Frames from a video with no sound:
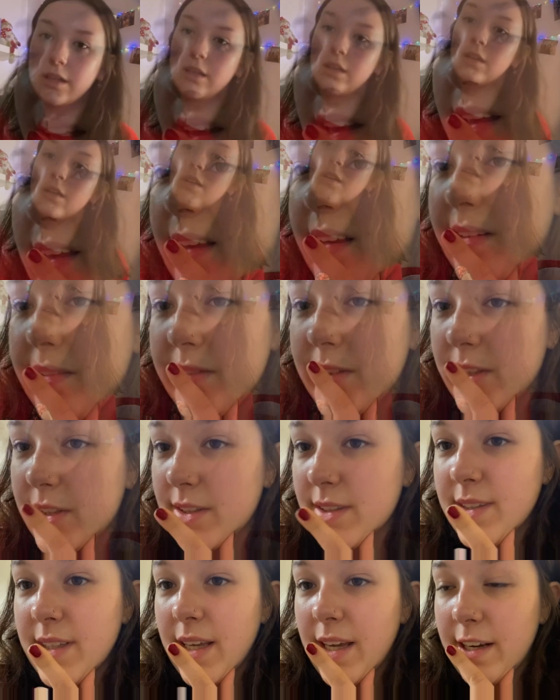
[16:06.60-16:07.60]
I have
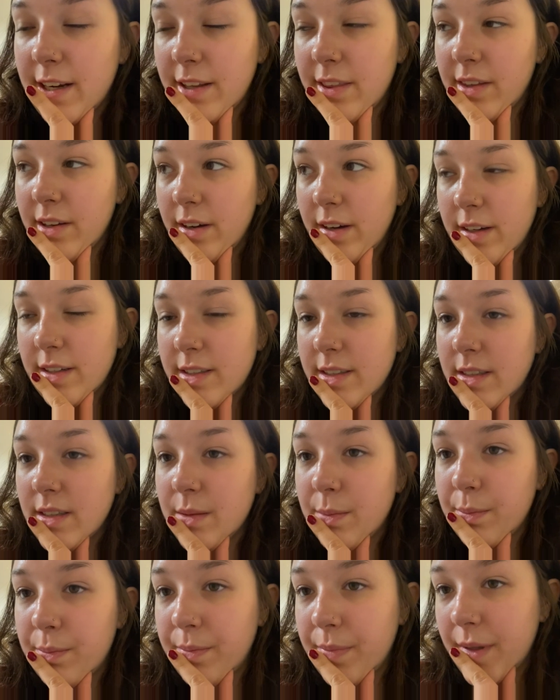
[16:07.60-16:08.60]
just had a thought,
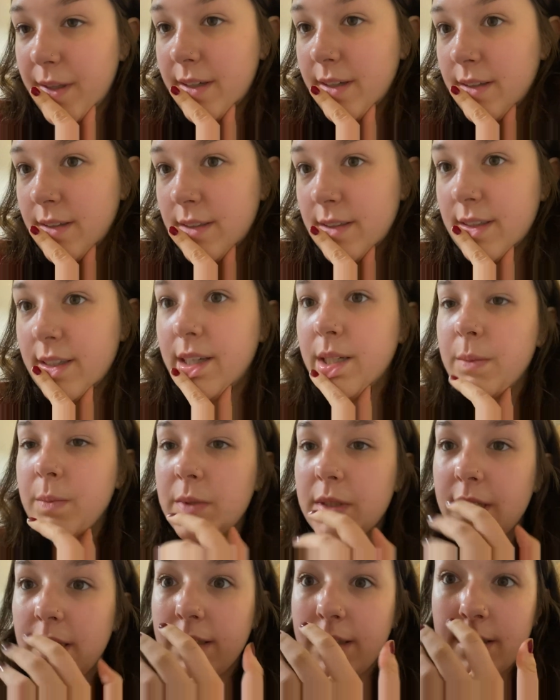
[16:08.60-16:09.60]
because I'm
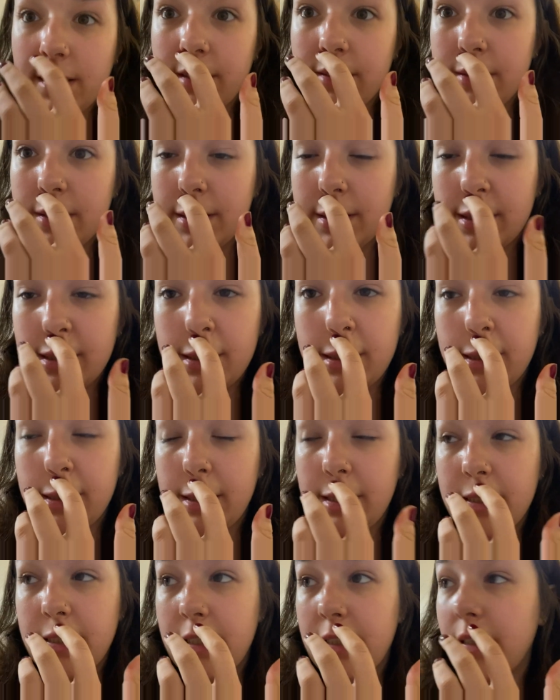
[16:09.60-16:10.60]
standing downstairs in the
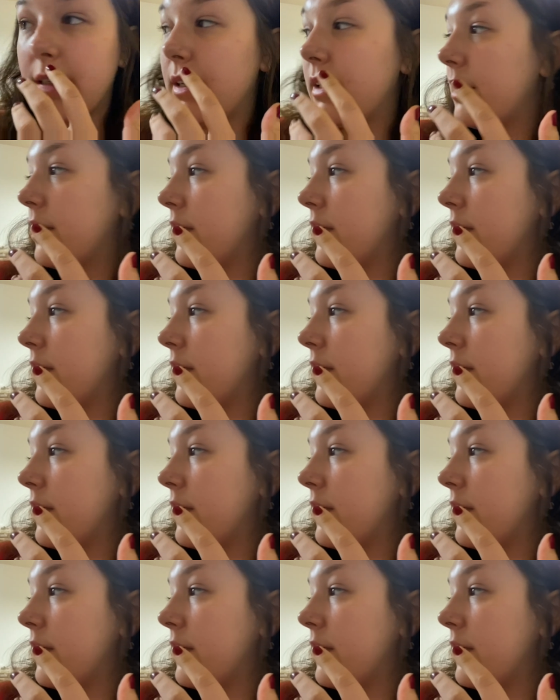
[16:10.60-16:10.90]
kitchen.